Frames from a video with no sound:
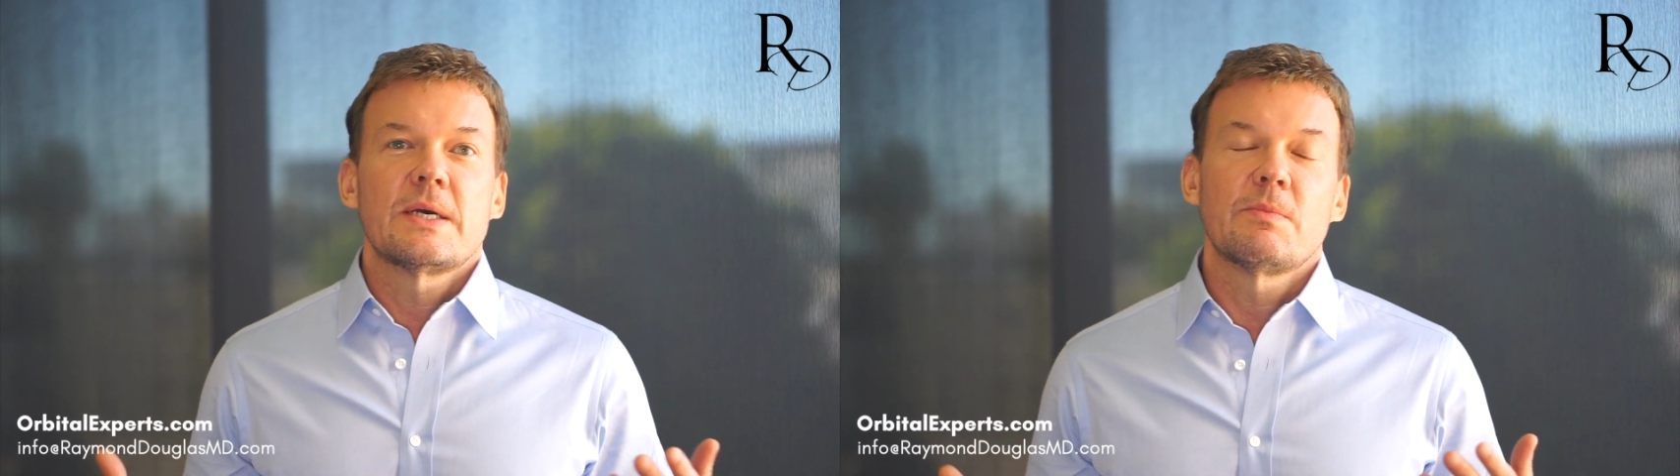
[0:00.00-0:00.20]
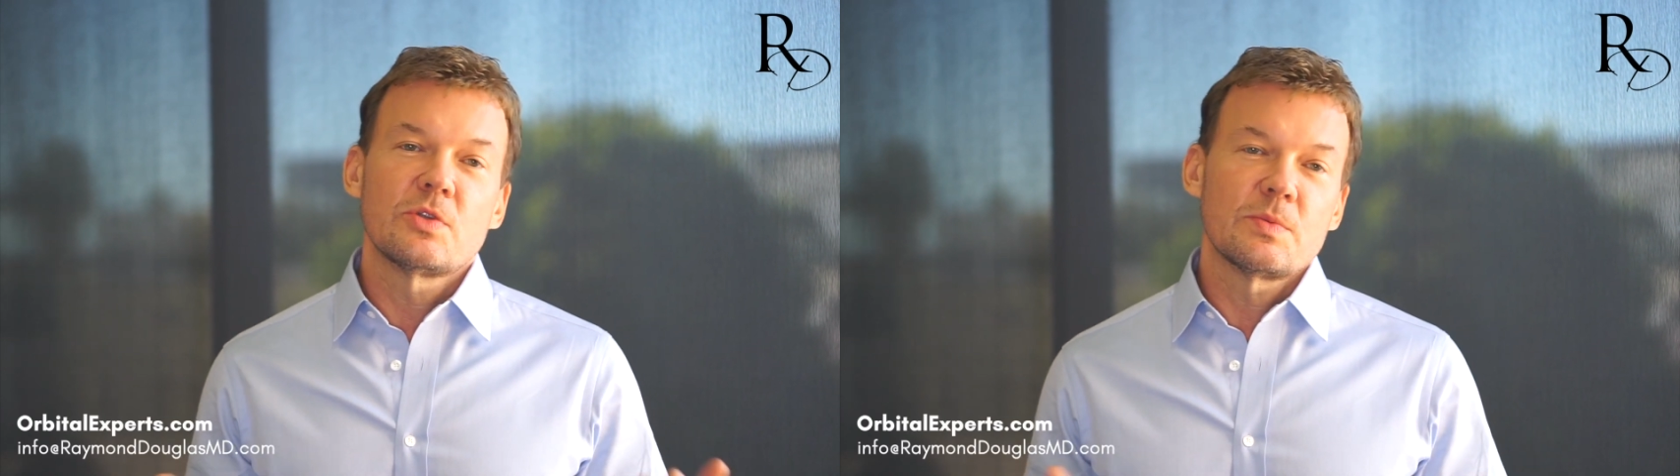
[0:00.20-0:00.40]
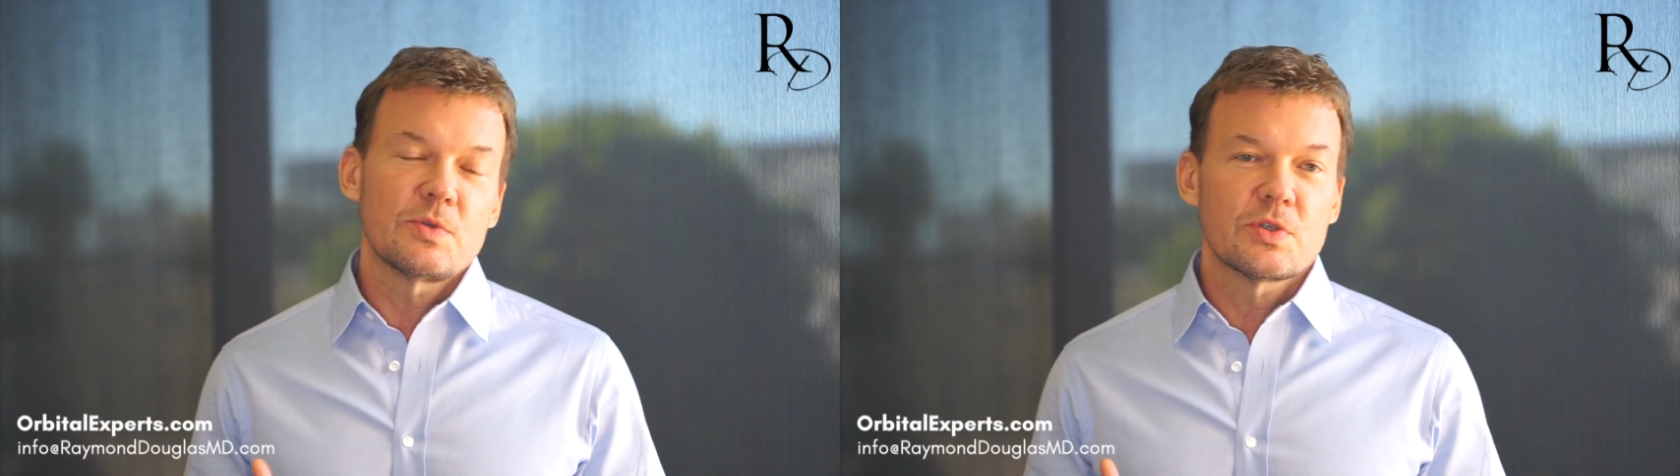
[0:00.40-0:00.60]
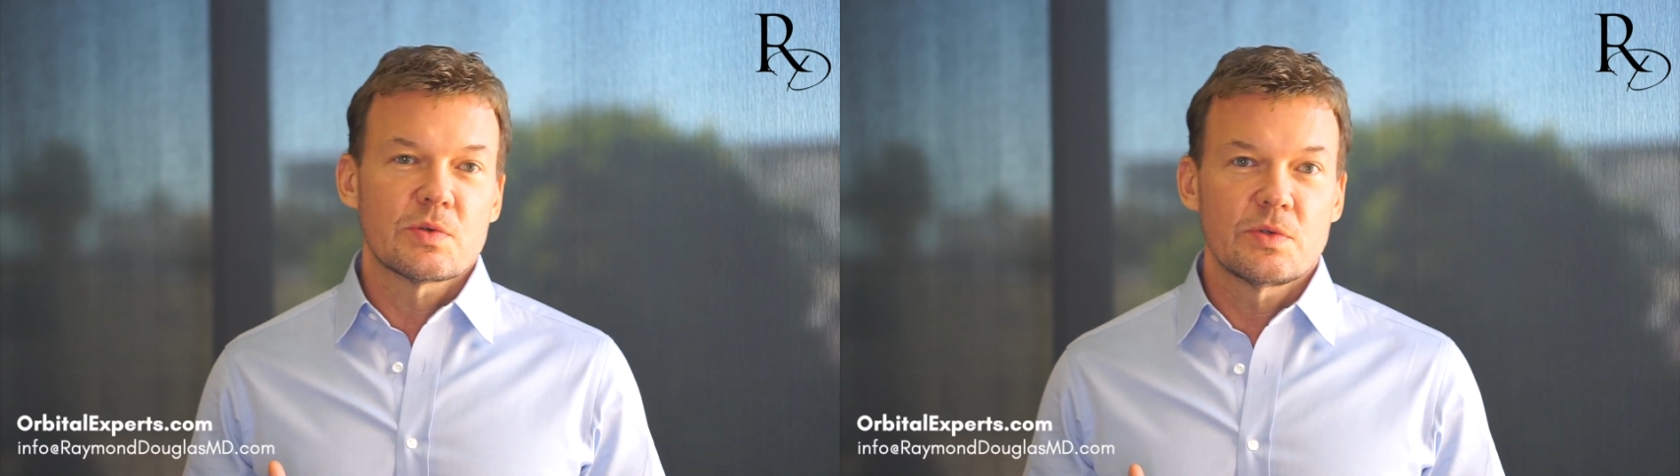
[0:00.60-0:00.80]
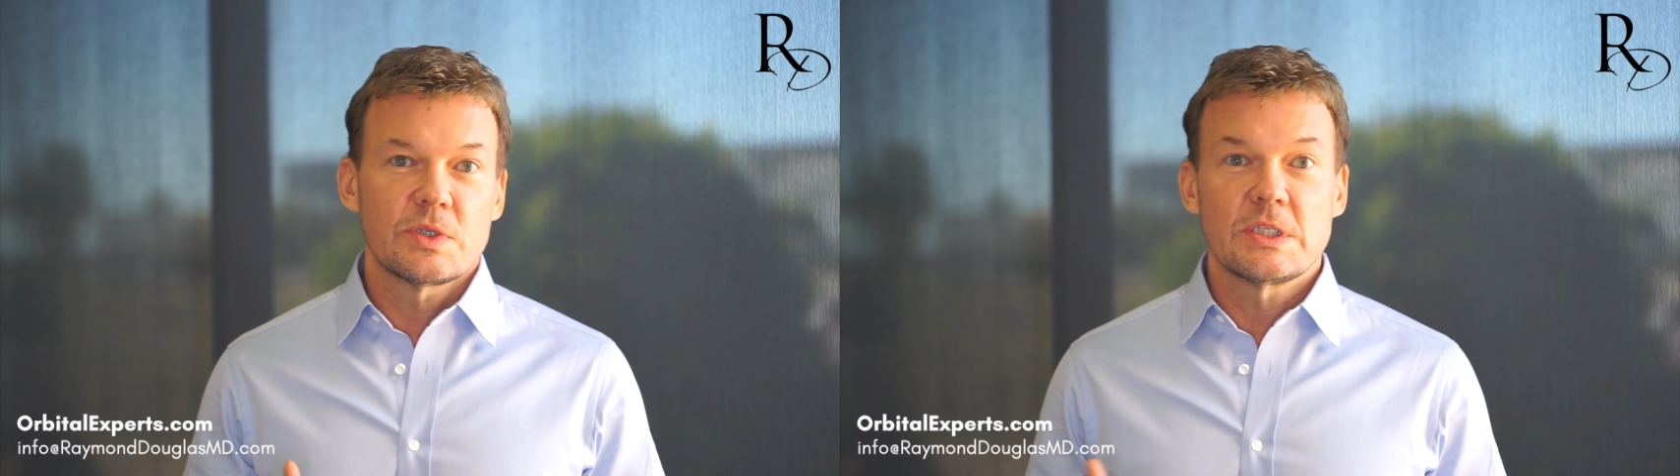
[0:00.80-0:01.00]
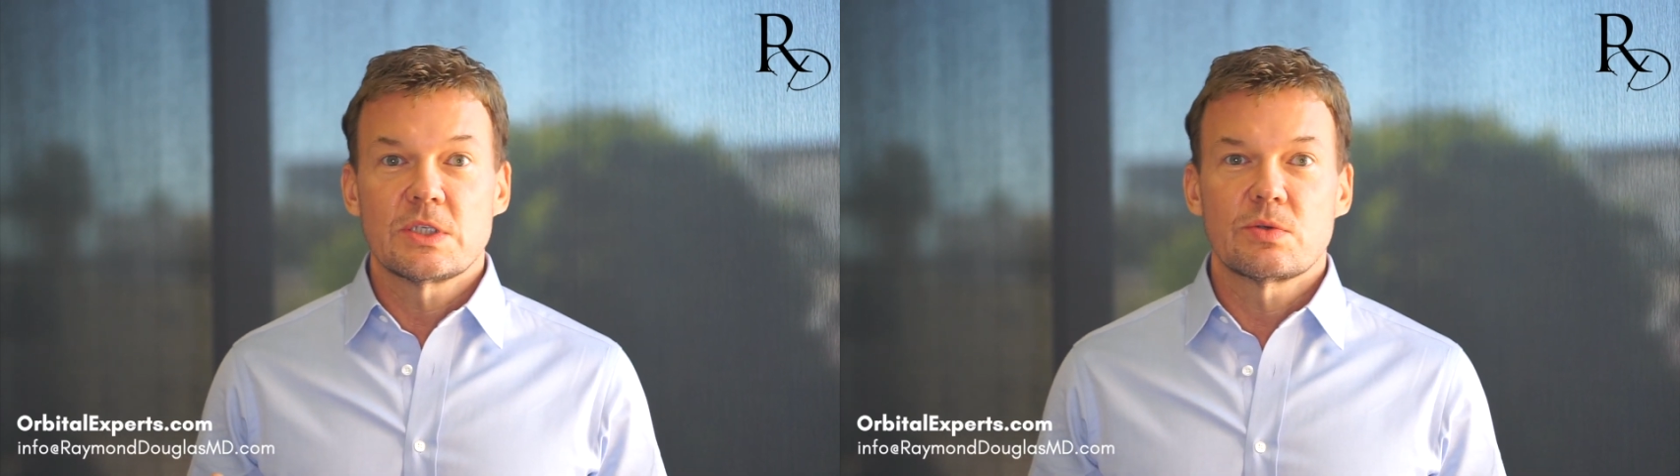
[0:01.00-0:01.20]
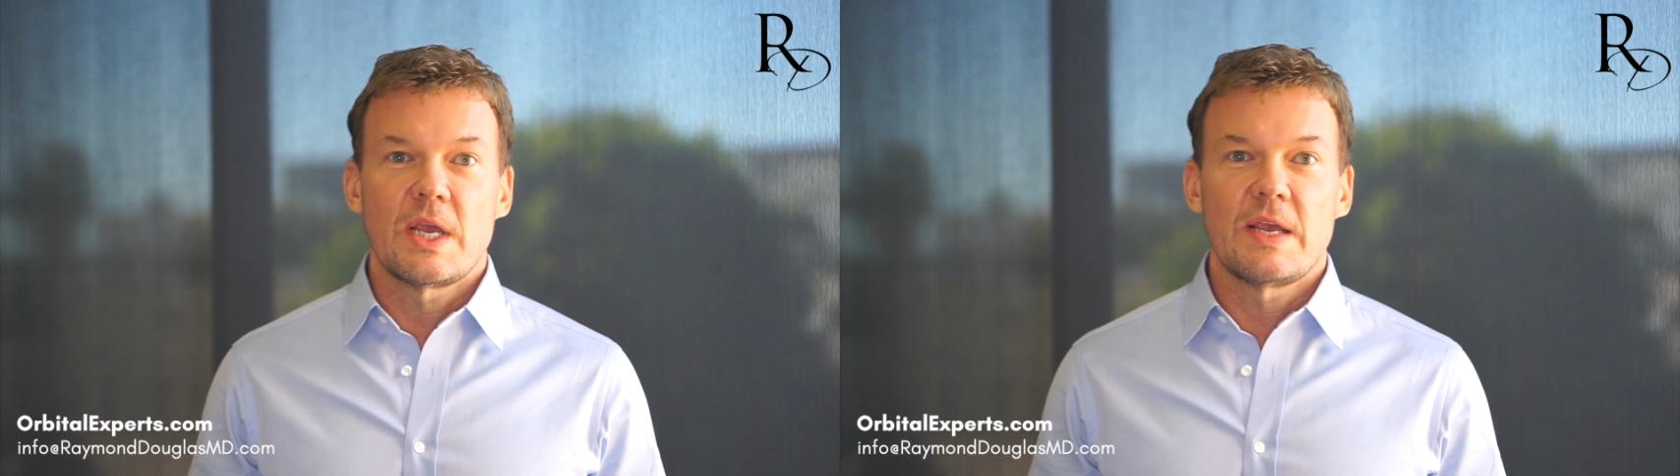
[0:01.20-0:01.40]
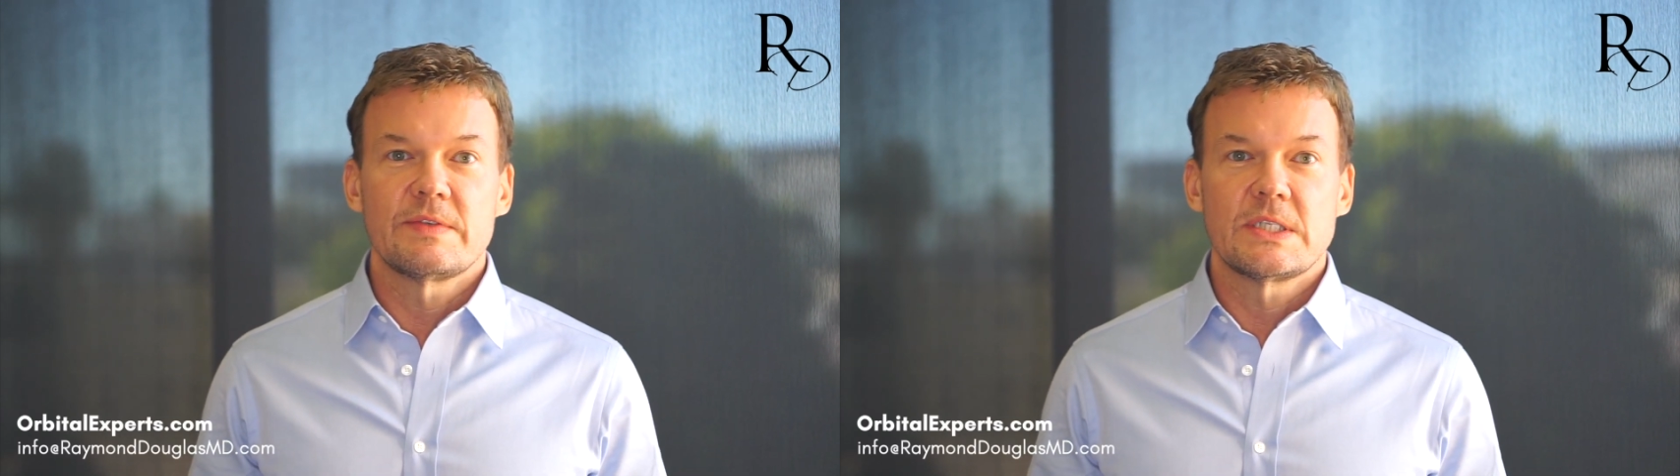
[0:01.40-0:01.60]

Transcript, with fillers: multiple sclerosis and Graves'